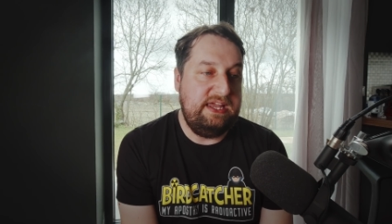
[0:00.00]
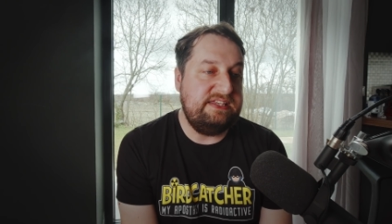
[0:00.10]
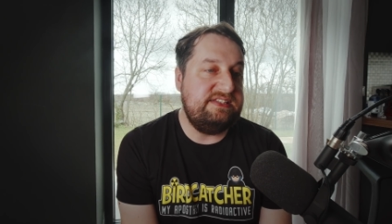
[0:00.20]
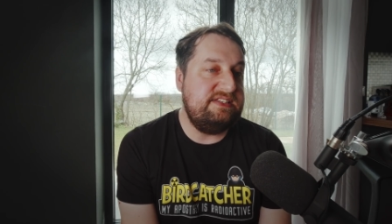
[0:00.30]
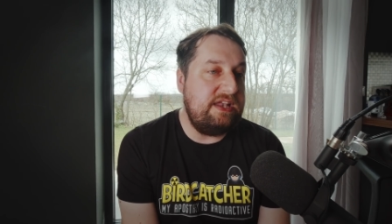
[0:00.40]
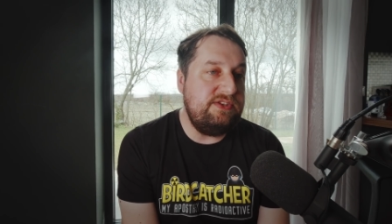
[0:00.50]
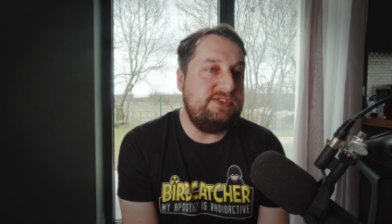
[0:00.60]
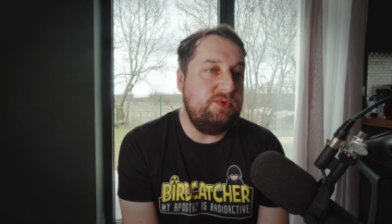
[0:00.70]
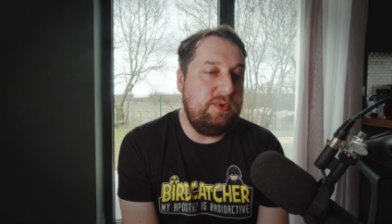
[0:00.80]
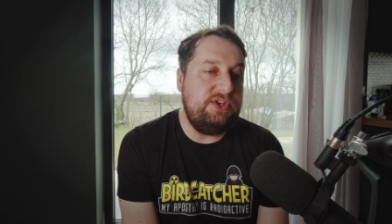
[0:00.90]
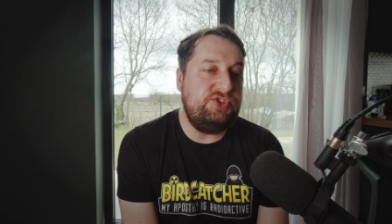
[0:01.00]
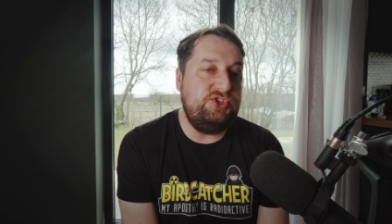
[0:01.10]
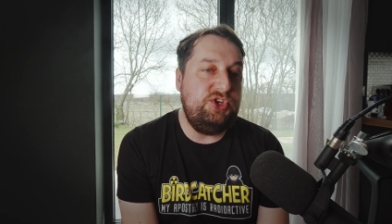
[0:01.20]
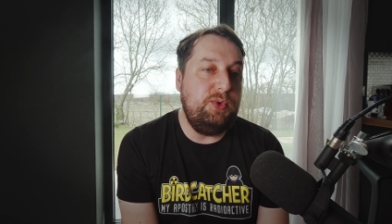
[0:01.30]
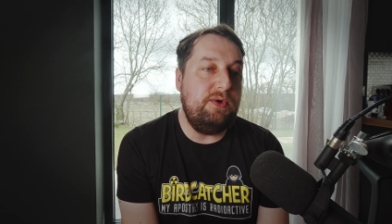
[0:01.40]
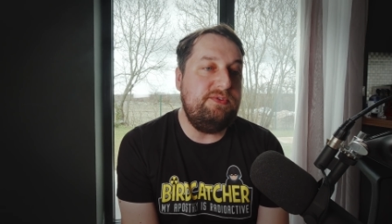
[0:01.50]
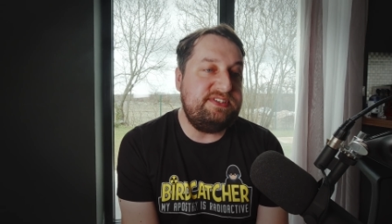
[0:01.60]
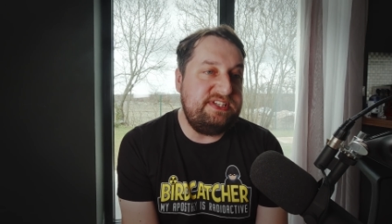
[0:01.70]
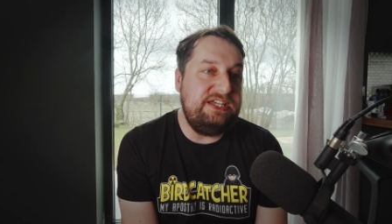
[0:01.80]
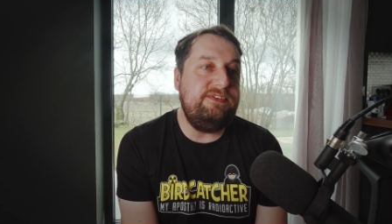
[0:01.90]
The extent to which you are
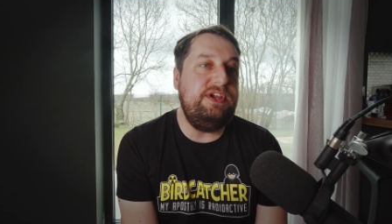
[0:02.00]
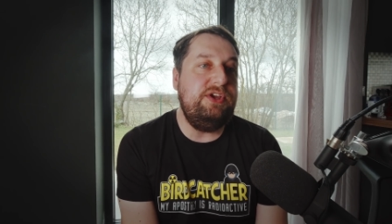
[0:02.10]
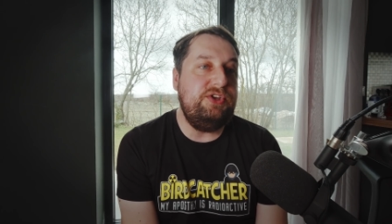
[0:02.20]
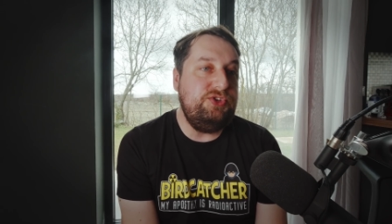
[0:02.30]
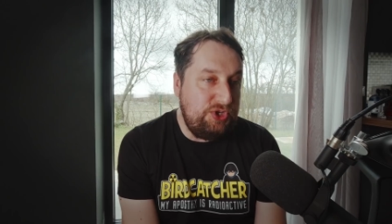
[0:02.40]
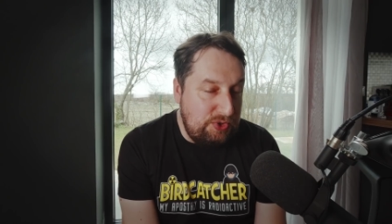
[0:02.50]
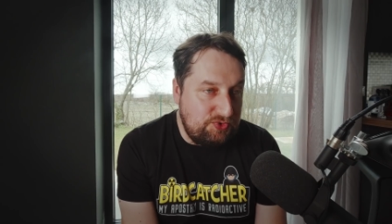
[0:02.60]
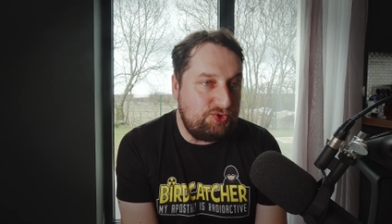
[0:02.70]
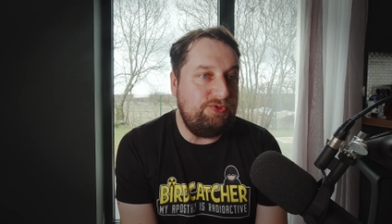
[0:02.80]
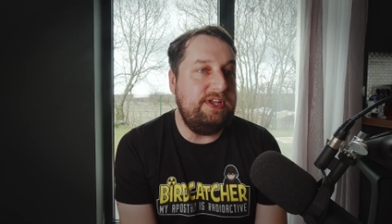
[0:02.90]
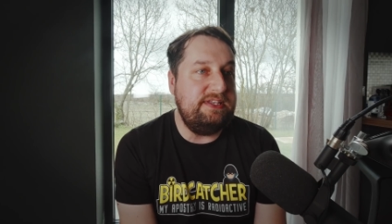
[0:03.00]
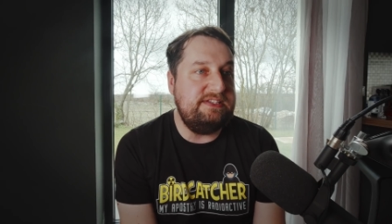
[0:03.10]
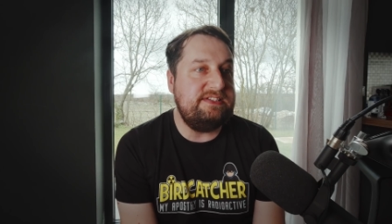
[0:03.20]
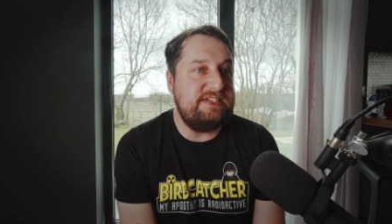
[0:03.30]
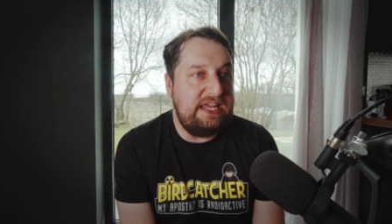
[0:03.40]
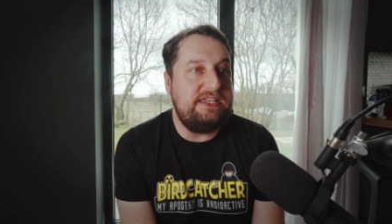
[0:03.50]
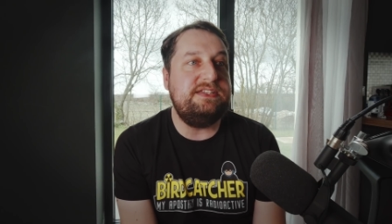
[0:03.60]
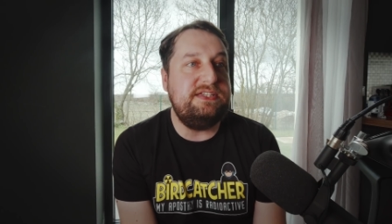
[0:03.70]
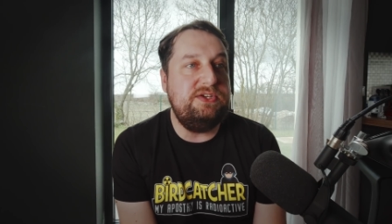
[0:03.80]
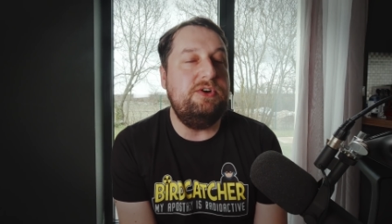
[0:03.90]
receiving nutrients
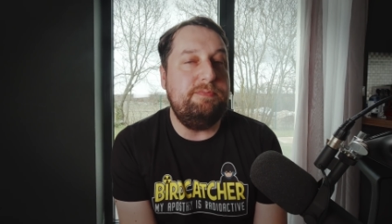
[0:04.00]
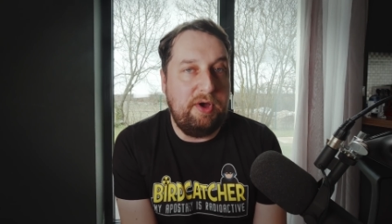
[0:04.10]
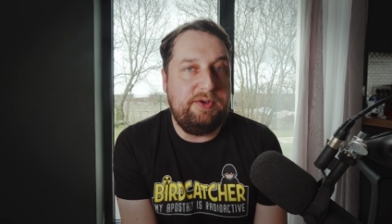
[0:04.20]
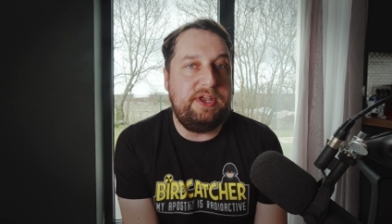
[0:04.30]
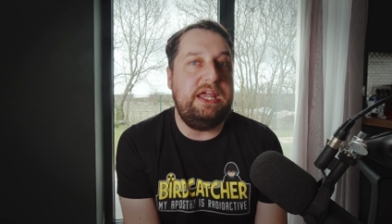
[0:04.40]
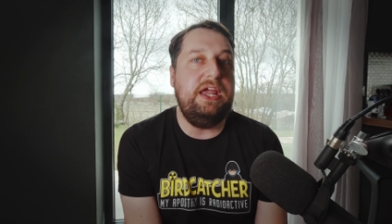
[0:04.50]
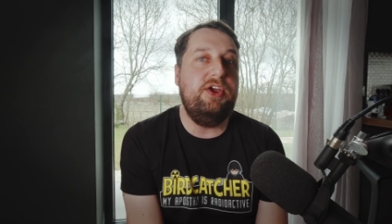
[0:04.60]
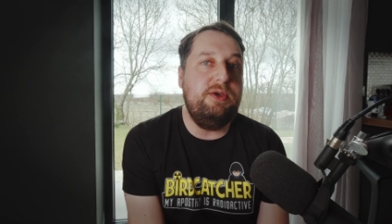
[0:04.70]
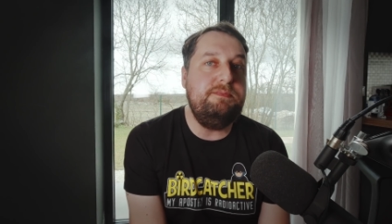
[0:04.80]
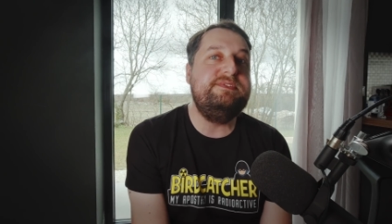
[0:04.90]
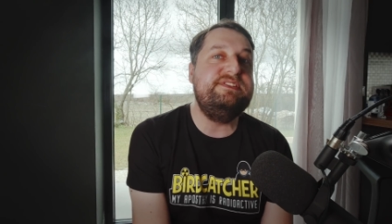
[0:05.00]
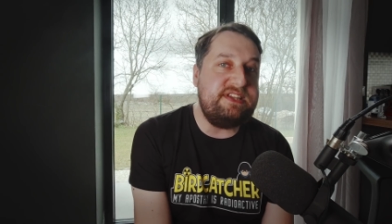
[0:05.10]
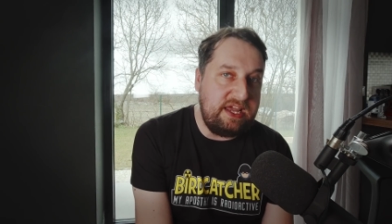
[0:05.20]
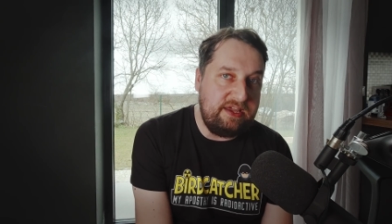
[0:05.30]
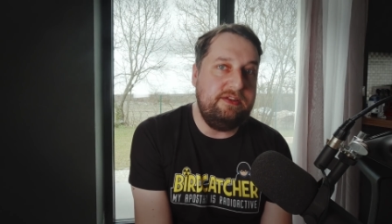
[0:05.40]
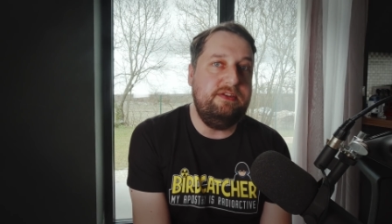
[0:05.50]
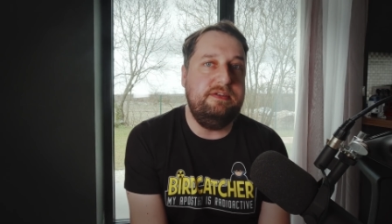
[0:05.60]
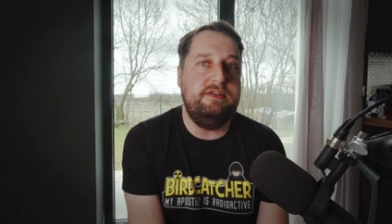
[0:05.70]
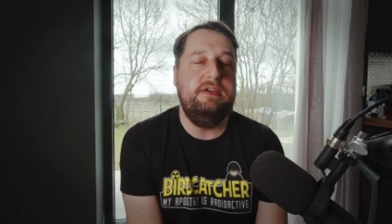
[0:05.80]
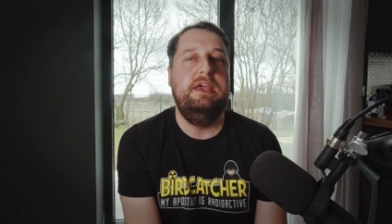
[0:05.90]
into your body comes
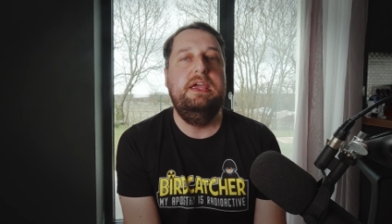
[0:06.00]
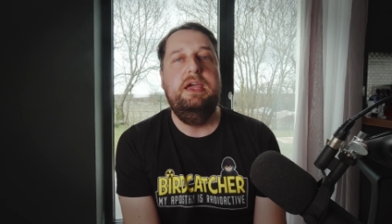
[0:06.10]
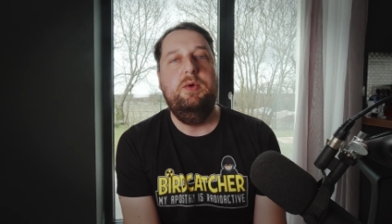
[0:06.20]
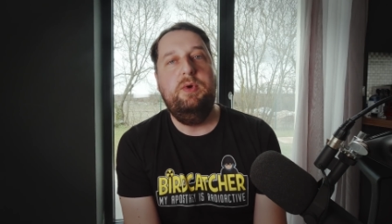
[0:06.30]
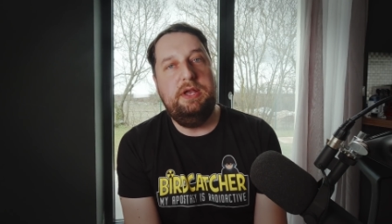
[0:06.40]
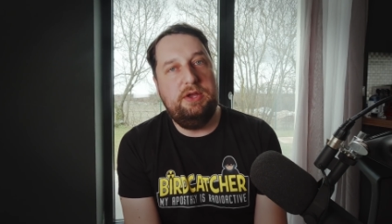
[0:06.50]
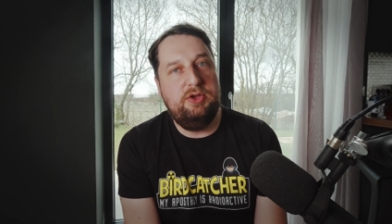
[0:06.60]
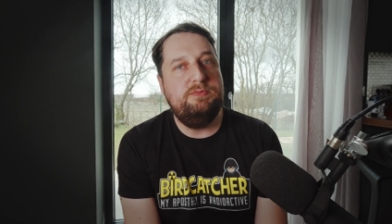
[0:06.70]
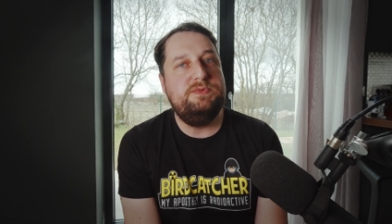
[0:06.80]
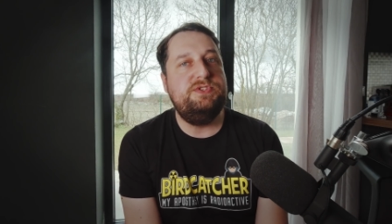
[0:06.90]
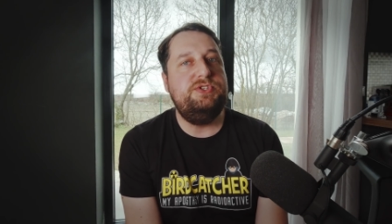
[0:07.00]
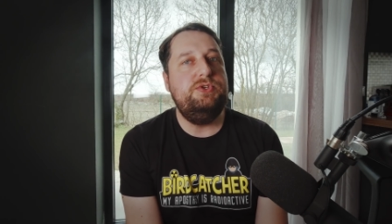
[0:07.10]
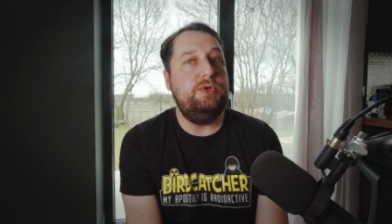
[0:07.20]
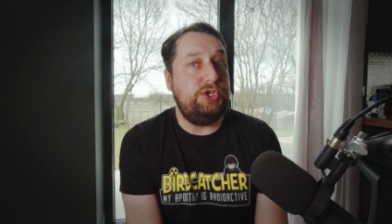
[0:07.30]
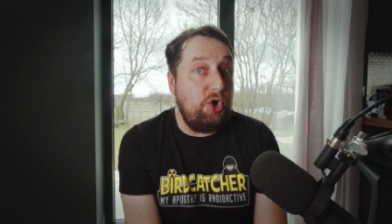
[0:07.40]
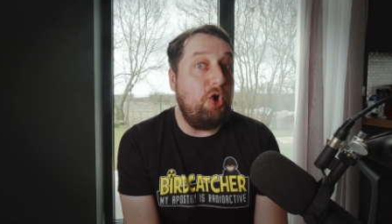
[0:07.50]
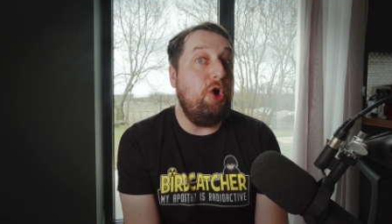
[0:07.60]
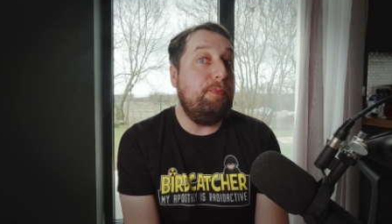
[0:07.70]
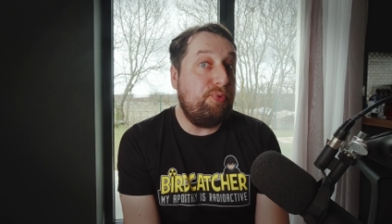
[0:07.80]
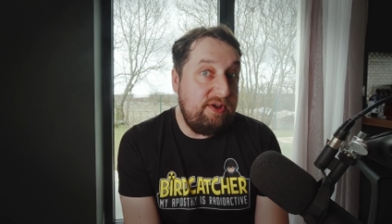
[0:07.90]
second when it comes to
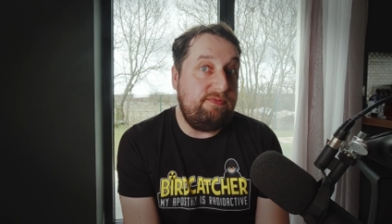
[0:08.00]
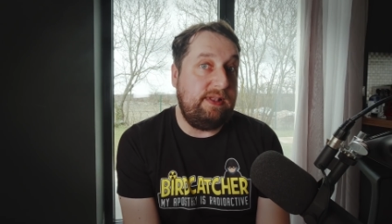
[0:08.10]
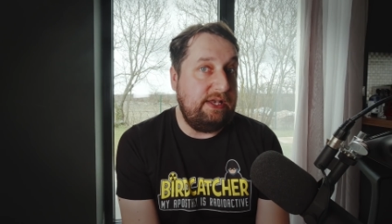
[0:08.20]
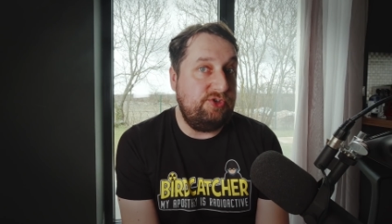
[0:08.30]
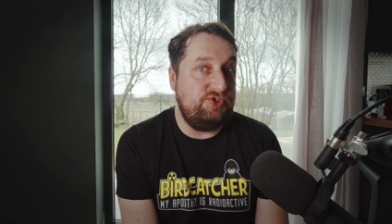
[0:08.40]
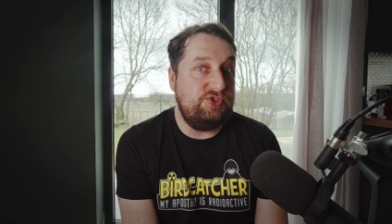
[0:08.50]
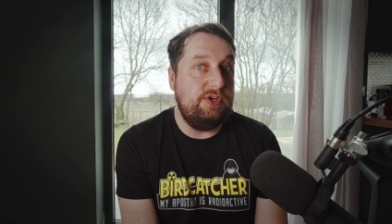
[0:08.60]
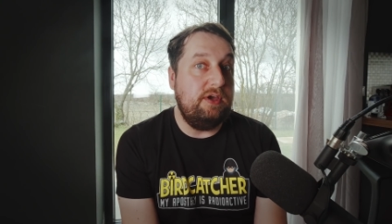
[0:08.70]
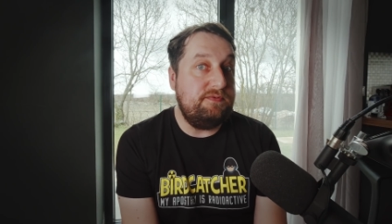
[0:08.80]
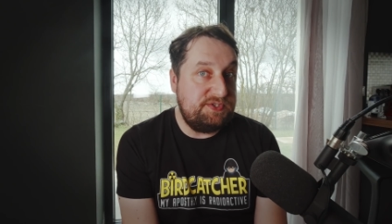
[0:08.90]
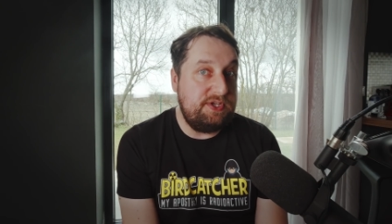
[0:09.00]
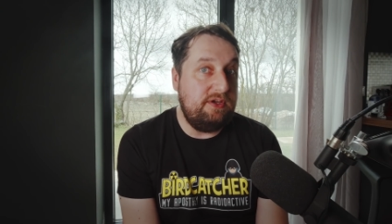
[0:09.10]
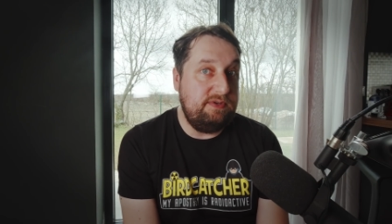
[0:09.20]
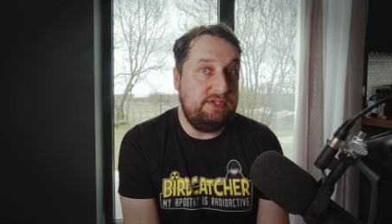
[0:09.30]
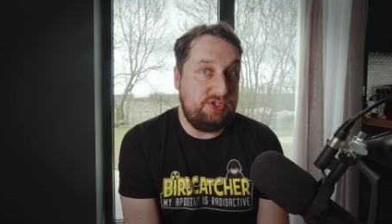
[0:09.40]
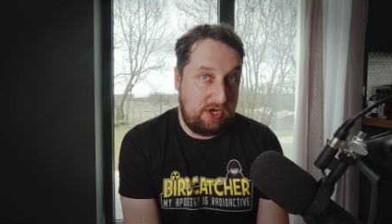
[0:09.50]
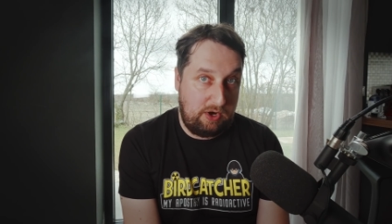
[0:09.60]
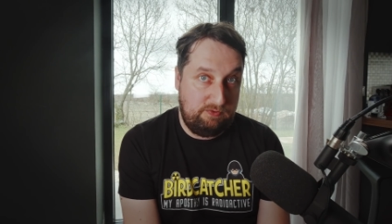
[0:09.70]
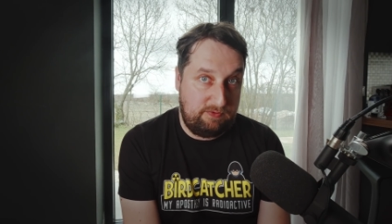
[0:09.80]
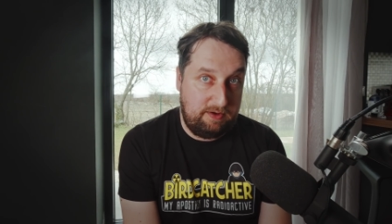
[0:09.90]
your privilege of serving
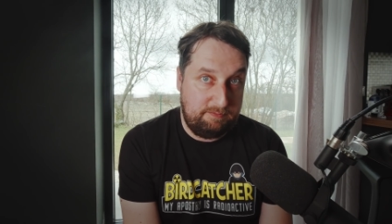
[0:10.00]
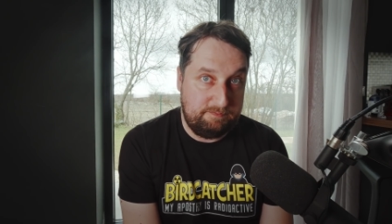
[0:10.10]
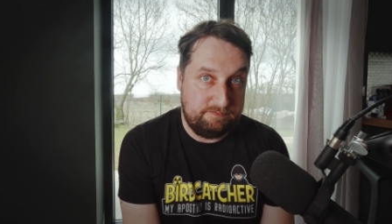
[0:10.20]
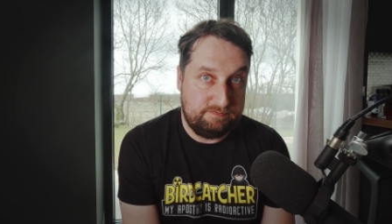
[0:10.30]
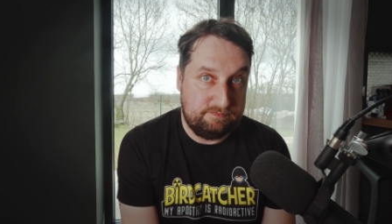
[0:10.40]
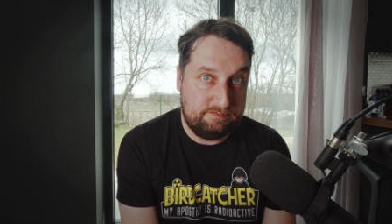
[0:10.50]
Jehovah.